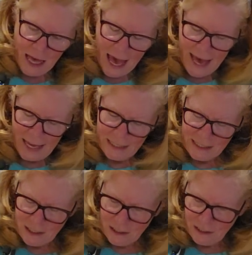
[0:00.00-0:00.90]
And
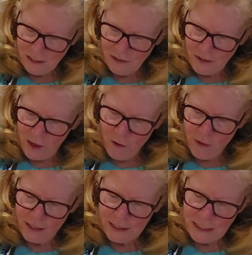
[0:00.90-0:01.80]
the other
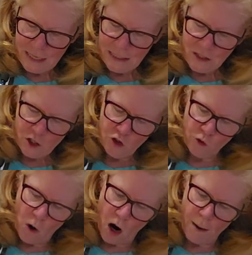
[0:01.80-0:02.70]
thing it says is to
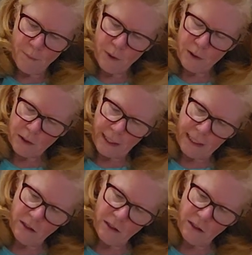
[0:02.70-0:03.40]
drop, like